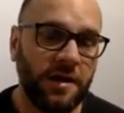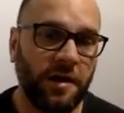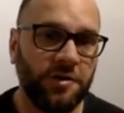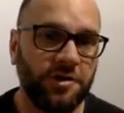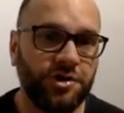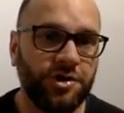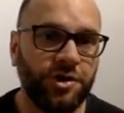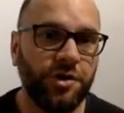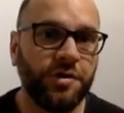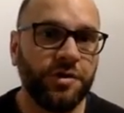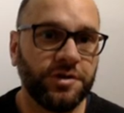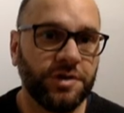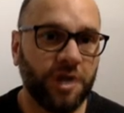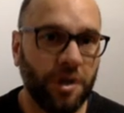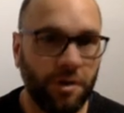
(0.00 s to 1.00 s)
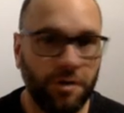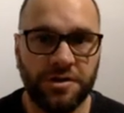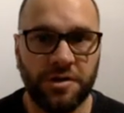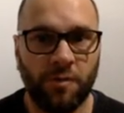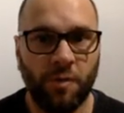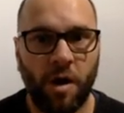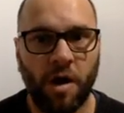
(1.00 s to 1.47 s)
students
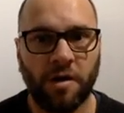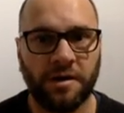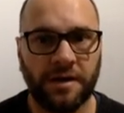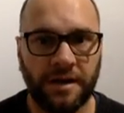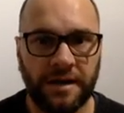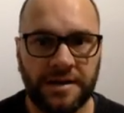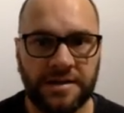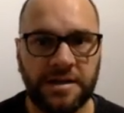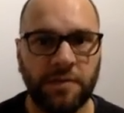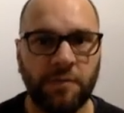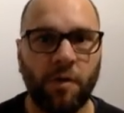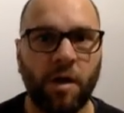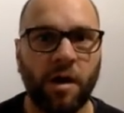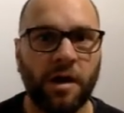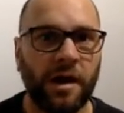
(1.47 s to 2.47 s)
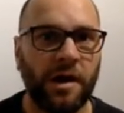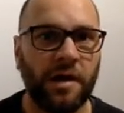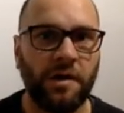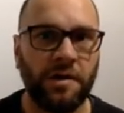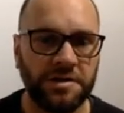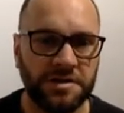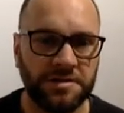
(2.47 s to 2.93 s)
losing work, deleting work,
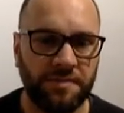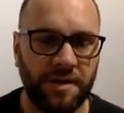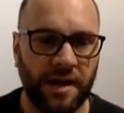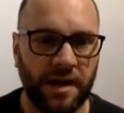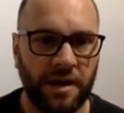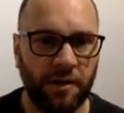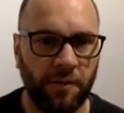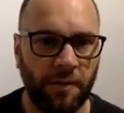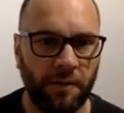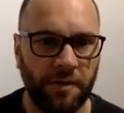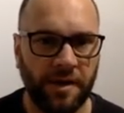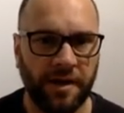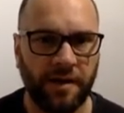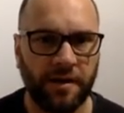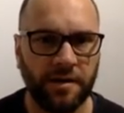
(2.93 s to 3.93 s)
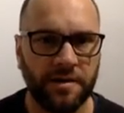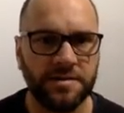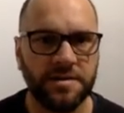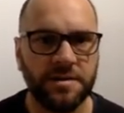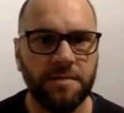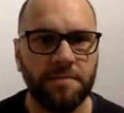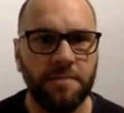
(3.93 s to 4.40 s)
and just being a little bit ridiculous.